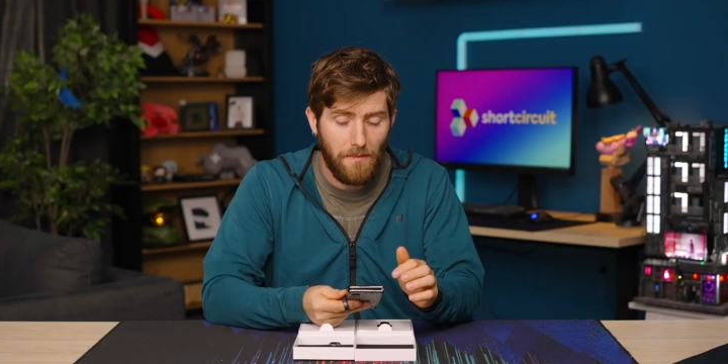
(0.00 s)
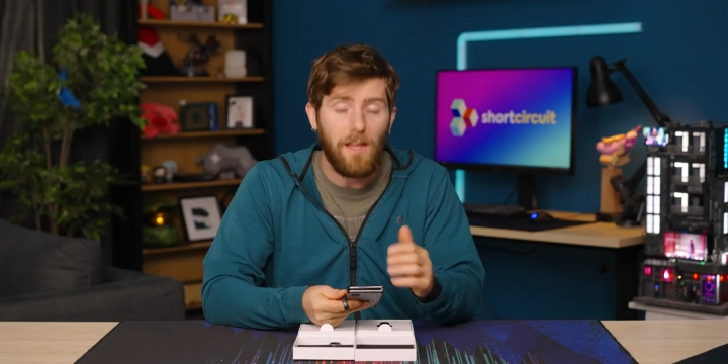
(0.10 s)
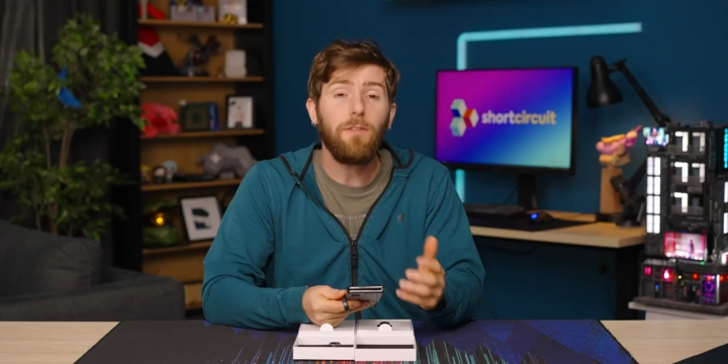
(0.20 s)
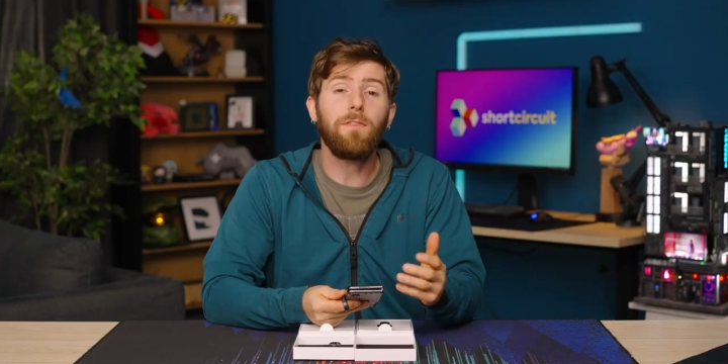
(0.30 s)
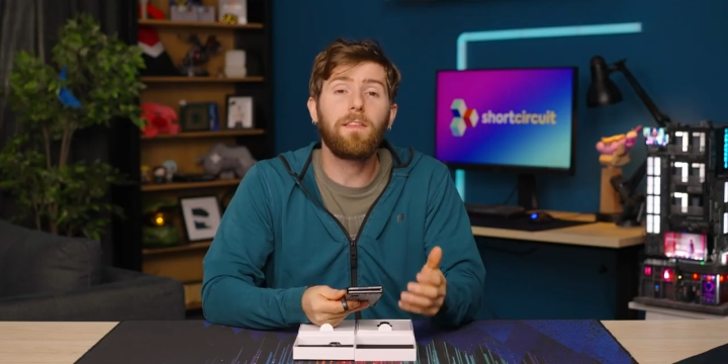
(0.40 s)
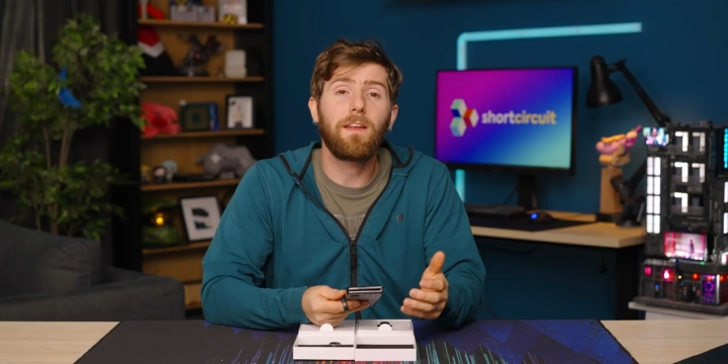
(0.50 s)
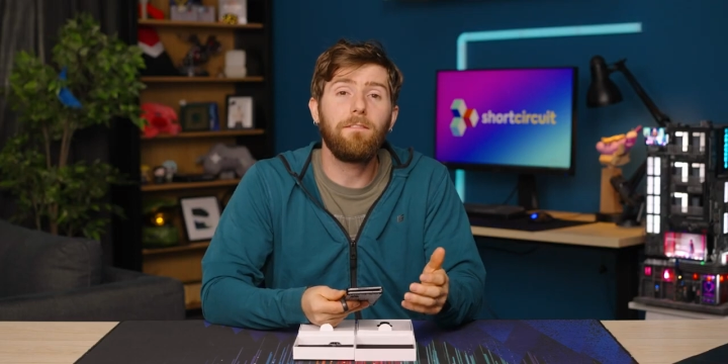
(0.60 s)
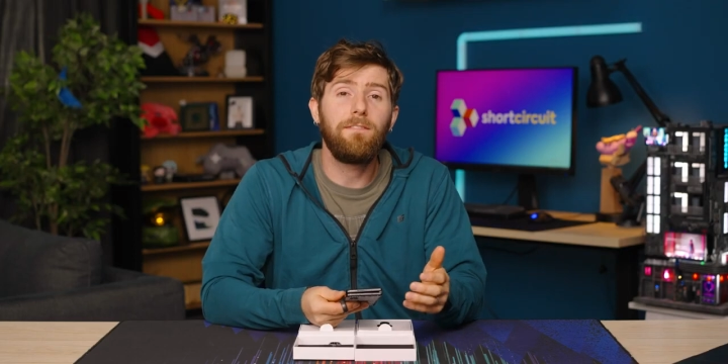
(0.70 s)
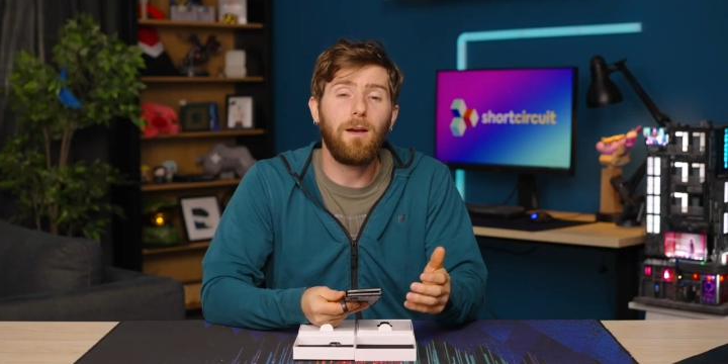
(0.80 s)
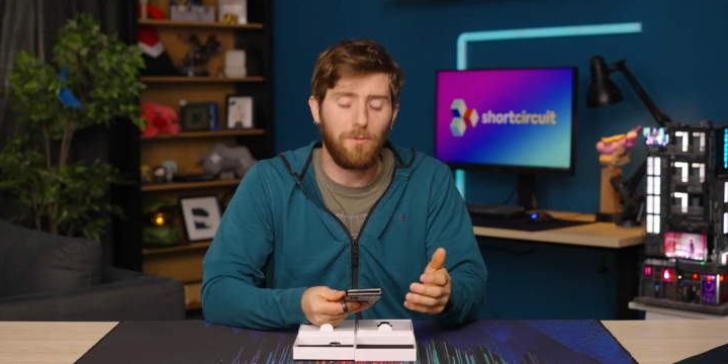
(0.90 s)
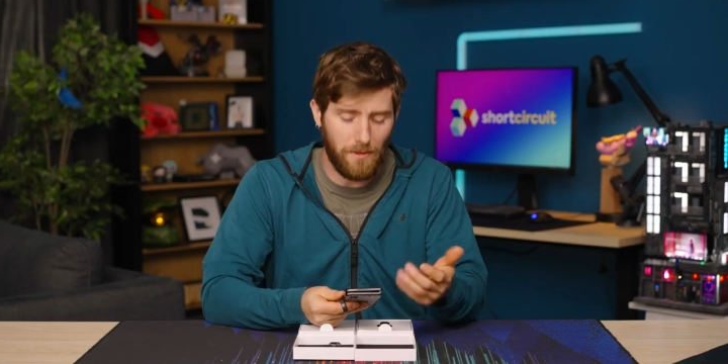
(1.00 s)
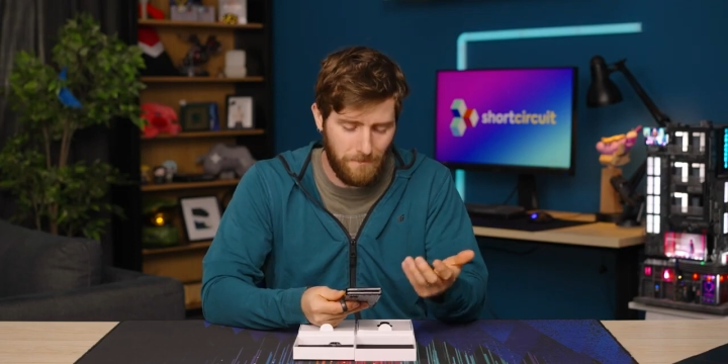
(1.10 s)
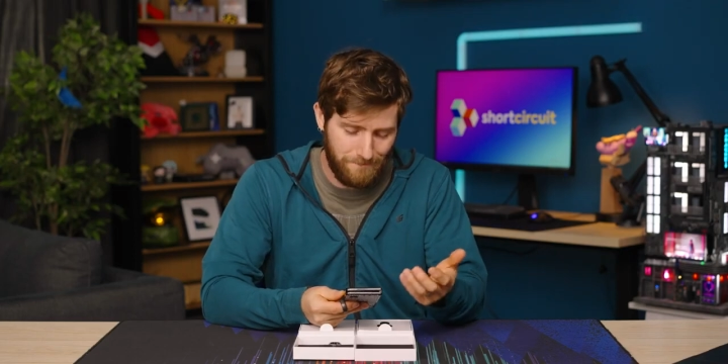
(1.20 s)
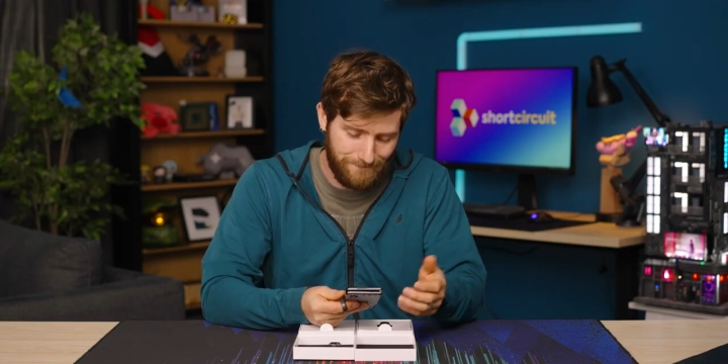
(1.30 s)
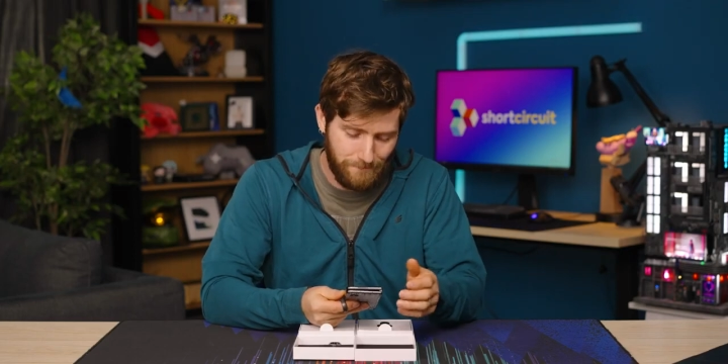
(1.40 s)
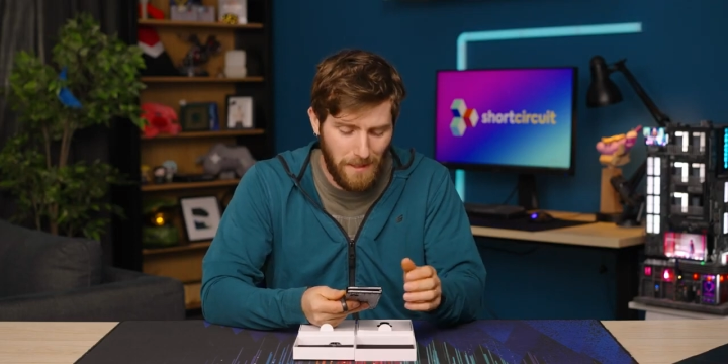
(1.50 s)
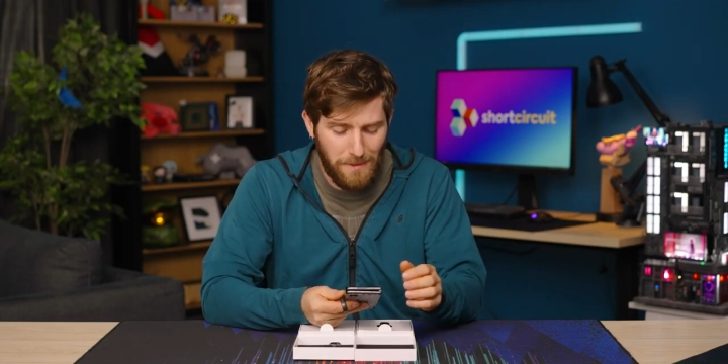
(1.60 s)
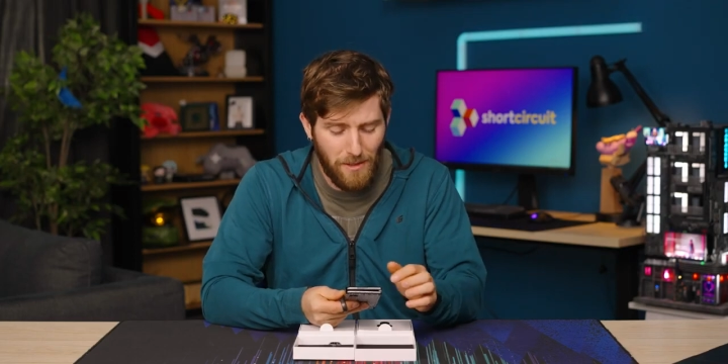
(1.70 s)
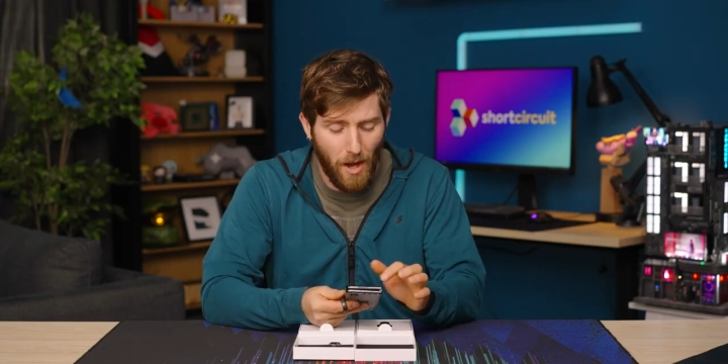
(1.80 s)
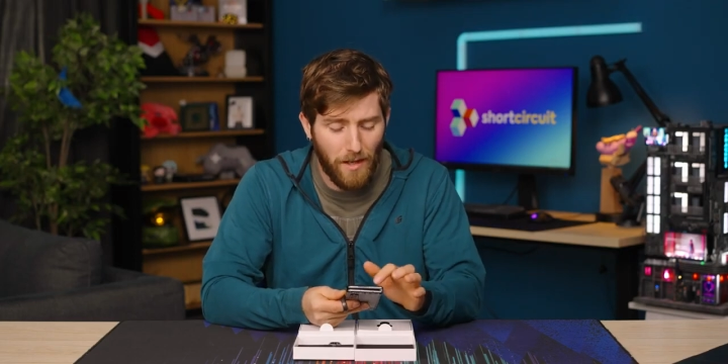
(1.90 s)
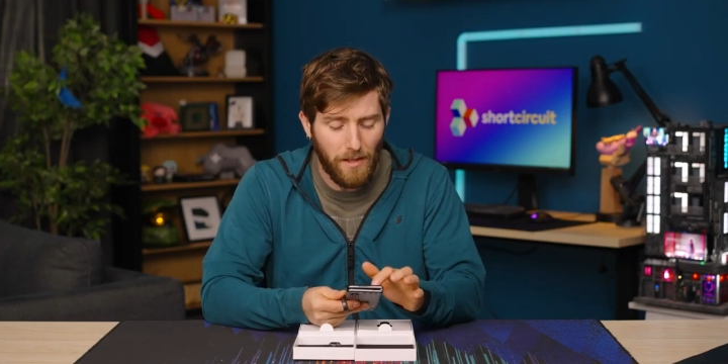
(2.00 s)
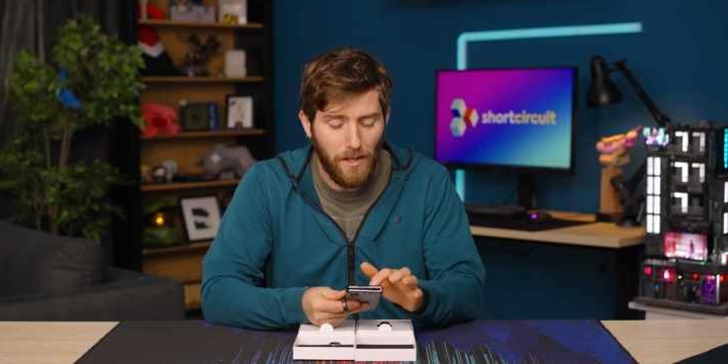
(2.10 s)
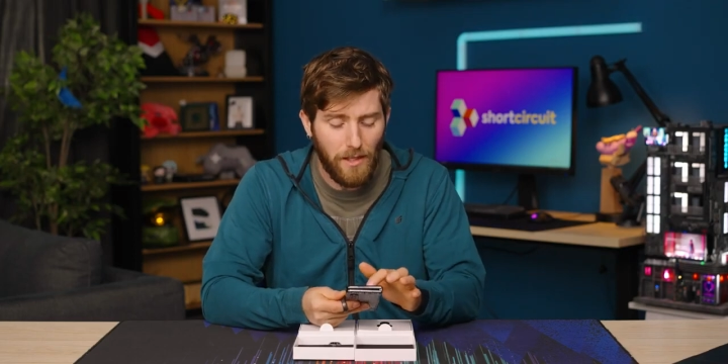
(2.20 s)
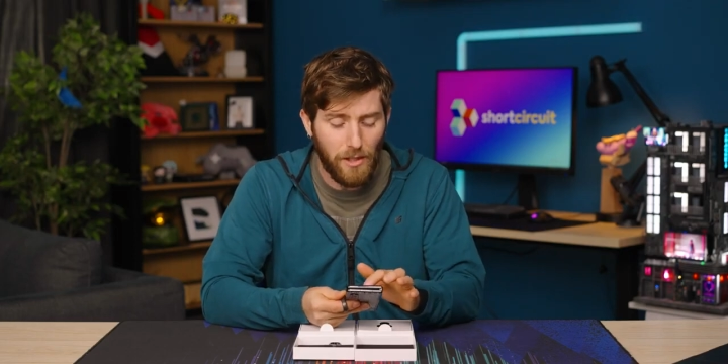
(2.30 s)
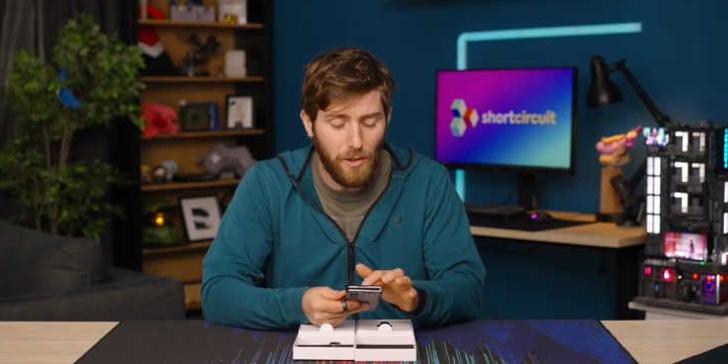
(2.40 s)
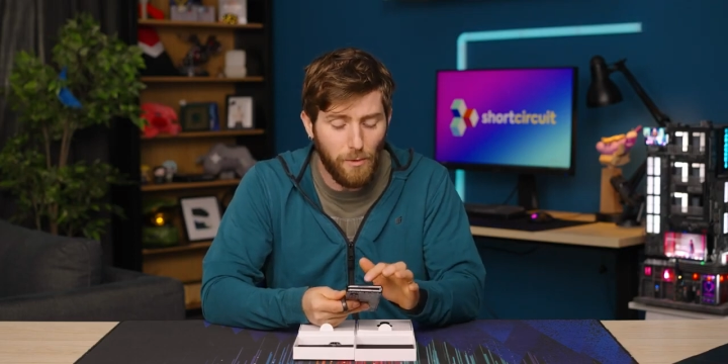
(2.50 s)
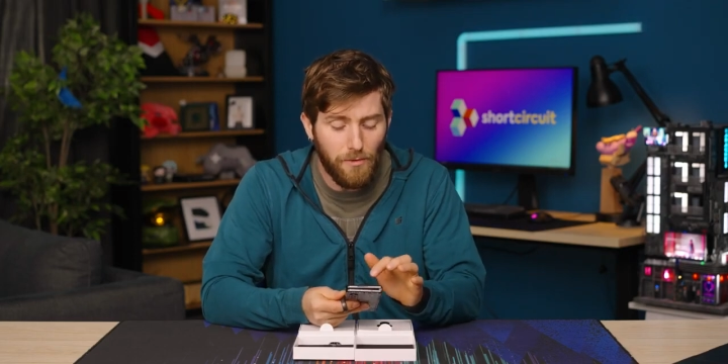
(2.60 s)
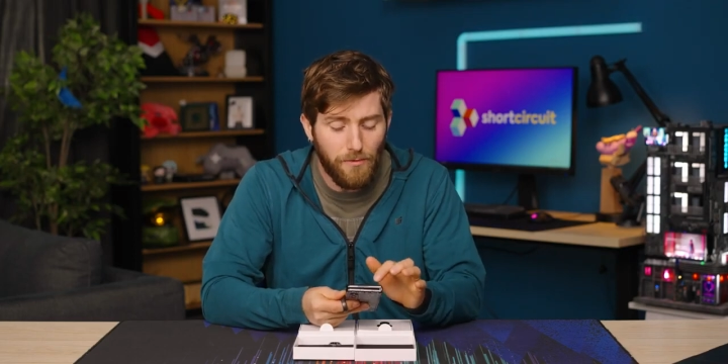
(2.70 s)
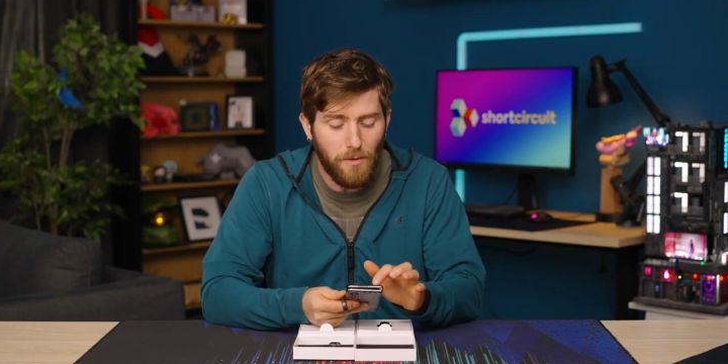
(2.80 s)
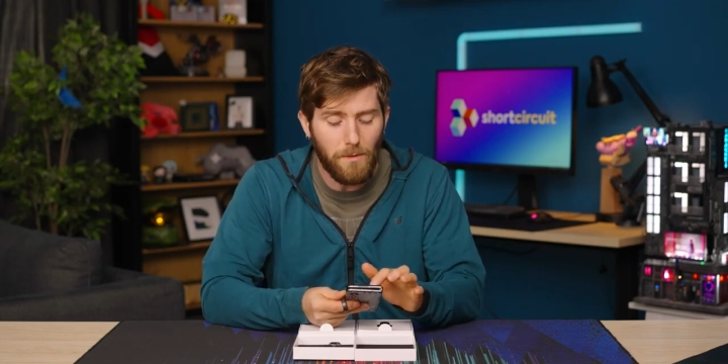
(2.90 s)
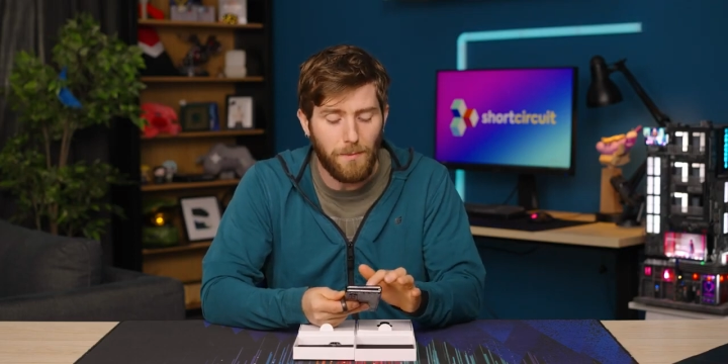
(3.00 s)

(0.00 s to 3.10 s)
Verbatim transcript: The other thing that I found, maybe not useful,